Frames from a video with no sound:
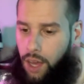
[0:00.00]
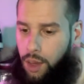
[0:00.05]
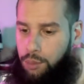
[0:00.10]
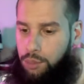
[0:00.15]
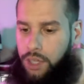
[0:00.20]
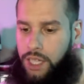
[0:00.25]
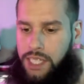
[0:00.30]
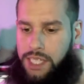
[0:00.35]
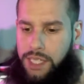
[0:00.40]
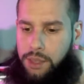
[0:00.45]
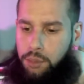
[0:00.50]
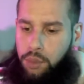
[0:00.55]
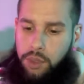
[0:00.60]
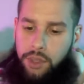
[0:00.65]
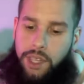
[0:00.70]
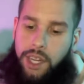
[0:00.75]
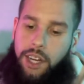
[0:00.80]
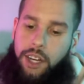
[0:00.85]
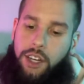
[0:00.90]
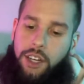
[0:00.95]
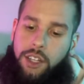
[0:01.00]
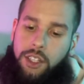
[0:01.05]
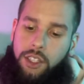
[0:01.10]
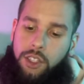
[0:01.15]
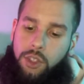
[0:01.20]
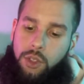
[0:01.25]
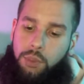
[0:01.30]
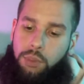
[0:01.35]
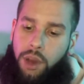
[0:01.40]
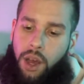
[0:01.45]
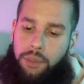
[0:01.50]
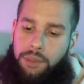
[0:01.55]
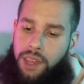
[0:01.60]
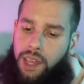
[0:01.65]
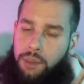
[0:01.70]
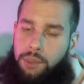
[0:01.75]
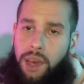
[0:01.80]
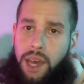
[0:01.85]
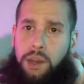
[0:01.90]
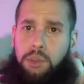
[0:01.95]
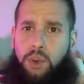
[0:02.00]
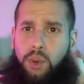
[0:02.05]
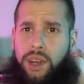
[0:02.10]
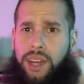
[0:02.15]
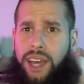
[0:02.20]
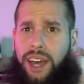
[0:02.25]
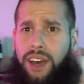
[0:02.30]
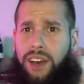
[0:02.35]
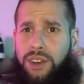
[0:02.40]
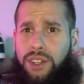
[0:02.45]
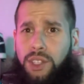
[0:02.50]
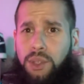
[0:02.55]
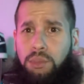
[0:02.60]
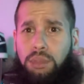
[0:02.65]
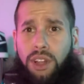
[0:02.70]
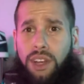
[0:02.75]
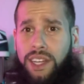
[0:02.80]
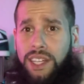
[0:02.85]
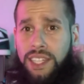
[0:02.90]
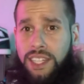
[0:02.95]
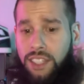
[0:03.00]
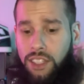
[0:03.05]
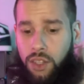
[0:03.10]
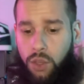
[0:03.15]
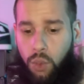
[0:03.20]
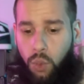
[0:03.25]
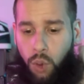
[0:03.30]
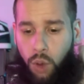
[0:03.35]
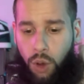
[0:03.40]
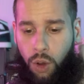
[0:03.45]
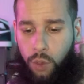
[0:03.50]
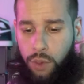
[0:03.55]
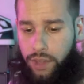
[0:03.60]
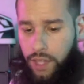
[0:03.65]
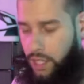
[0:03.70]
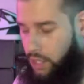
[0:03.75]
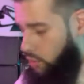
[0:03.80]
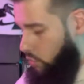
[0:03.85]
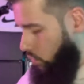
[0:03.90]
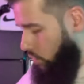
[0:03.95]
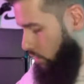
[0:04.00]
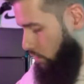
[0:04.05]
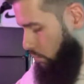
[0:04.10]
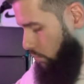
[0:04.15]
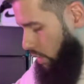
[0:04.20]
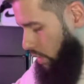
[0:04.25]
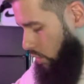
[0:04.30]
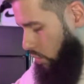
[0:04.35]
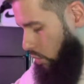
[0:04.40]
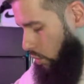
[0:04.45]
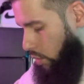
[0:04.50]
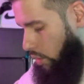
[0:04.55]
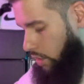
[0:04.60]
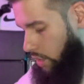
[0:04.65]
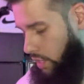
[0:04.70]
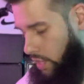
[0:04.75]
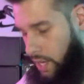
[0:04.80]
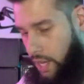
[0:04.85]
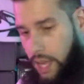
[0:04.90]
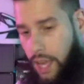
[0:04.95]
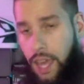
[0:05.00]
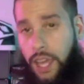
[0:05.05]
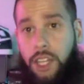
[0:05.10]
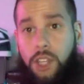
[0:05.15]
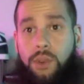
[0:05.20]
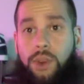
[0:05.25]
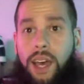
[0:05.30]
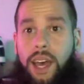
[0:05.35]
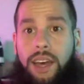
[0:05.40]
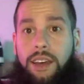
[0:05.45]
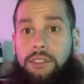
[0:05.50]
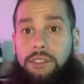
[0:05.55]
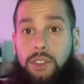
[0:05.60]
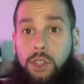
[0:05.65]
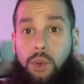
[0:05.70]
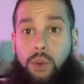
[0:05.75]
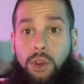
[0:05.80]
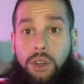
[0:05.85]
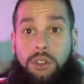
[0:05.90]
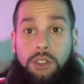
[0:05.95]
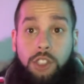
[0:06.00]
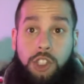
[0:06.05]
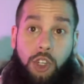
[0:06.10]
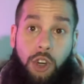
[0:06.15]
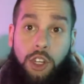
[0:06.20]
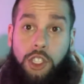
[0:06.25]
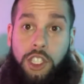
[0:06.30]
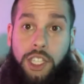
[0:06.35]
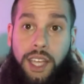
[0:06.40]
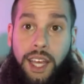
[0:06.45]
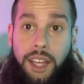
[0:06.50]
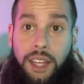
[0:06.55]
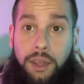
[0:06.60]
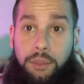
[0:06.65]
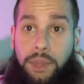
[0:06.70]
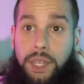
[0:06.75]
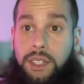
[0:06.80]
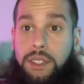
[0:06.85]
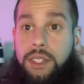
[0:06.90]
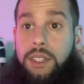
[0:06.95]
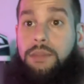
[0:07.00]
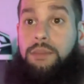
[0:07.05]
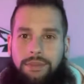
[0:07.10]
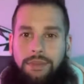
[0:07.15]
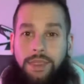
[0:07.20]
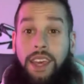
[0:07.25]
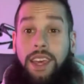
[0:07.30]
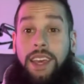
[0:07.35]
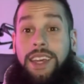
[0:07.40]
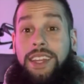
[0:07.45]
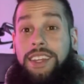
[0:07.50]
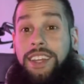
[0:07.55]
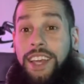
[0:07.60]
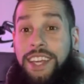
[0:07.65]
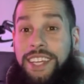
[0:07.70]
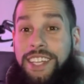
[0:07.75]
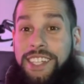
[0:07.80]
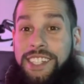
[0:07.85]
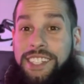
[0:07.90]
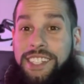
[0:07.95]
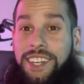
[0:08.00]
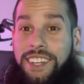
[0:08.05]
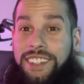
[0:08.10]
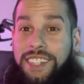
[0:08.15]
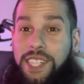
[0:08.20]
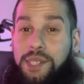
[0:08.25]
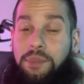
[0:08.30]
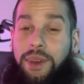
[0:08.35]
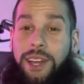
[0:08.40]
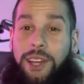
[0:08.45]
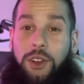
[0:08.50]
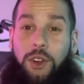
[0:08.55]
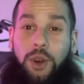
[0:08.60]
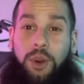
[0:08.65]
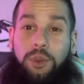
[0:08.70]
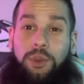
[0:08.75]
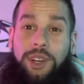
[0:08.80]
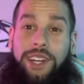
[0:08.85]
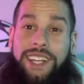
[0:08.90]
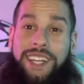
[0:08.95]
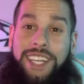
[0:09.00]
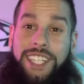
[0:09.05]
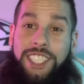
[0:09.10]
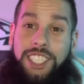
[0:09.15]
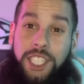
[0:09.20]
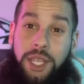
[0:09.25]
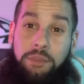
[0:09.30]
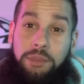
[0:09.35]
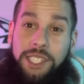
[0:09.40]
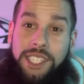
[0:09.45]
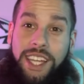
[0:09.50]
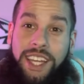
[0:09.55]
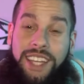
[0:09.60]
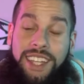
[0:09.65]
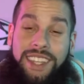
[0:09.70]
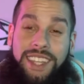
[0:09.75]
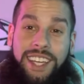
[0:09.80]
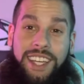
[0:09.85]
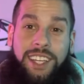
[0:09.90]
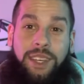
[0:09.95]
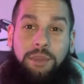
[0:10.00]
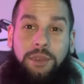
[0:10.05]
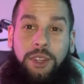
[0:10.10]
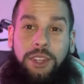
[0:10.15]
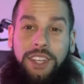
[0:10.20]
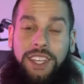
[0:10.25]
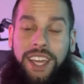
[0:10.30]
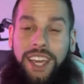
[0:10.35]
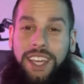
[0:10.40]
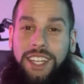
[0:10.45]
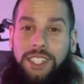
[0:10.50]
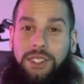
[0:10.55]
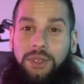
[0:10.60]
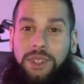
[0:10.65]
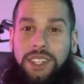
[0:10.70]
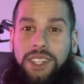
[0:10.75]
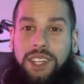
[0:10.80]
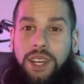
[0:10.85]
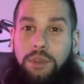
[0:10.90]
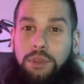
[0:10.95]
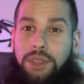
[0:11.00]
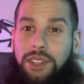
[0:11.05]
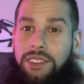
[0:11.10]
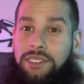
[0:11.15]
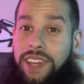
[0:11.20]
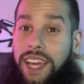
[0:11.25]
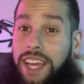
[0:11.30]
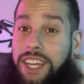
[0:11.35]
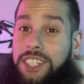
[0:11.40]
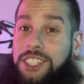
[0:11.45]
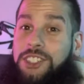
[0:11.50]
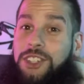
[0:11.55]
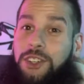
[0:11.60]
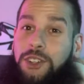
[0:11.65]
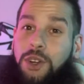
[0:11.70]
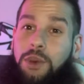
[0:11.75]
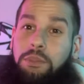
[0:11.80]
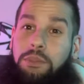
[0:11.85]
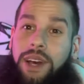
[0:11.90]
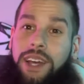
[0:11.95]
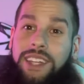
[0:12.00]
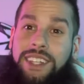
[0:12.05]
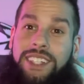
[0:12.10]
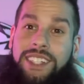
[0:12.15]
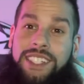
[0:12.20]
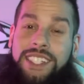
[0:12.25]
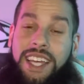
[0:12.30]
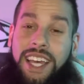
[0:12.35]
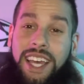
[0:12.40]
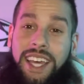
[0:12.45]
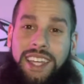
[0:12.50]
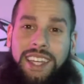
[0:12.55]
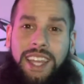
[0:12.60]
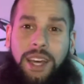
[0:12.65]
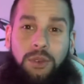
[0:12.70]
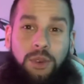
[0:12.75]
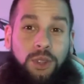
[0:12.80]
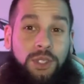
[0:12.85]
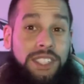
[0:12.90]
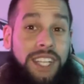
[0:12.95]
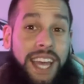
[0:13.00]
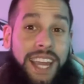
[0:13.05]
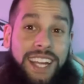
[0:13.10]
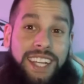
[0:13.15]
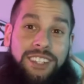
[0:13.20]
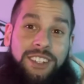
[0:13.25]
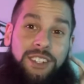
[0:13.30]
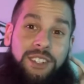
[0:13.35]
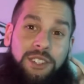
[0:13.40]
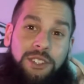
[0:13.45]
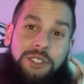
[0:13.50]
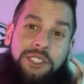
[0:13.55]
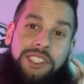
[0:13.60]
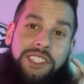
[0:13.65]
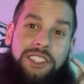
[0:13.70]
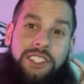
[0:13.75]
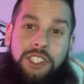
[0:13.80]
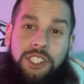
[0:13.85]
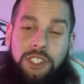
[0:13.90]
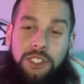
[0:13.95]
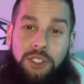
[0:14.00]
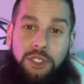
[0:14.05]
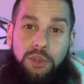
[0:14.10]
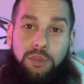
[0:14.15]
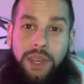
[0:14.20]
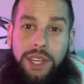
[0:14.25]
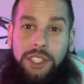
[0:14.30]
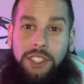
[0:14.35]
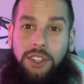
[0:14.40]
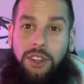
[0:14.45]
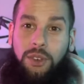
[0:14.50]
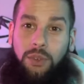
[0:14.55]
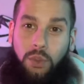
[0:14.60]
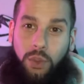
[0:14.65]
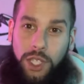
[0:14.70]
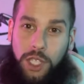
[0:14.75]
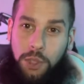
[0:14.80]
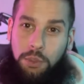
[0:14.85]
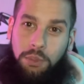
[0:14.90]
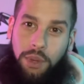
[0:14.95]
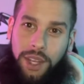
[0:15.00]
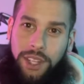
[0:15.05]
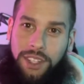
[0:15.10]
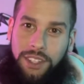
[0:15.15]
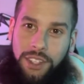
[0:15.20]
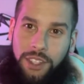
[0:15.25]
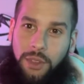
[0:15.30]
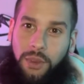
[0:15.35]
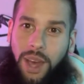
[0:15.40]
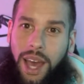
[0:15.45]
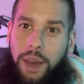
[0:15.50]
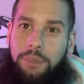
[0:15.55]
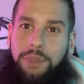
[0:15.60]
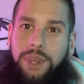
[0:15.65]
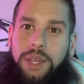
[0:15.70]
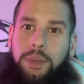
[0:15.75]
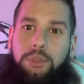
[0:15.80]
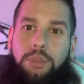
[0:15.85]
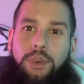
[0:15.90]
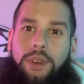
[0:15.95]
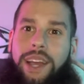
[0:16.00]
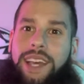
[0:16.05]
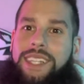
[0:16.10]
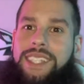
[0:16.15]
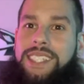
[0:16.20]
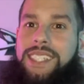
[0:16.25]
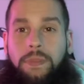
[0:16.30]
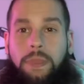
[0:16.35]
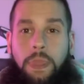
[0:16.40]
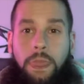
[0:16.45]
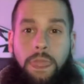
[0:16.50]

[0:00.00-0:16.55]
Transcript: Pretty simple there. You pop that bad boy out, you plug it into the wall with a USB cord, and you have your charging element. Nike has done this by incorporating a chipset that communicates with a couple of external buttons that will tighten or loosen the shoes based on which button you happen to press.